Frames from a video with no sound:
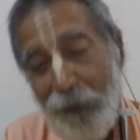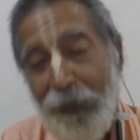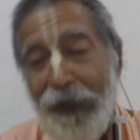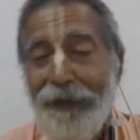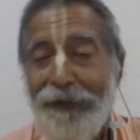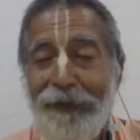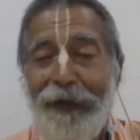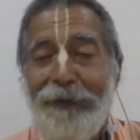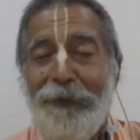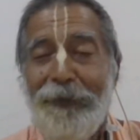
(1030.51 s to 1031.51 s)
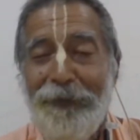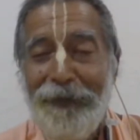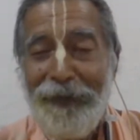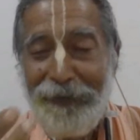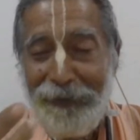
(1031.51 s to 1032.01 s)
But let me
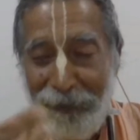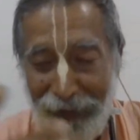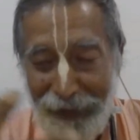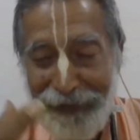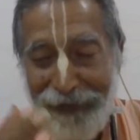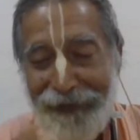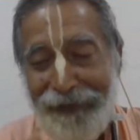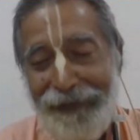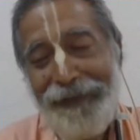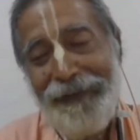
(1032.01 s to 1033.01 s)
finish my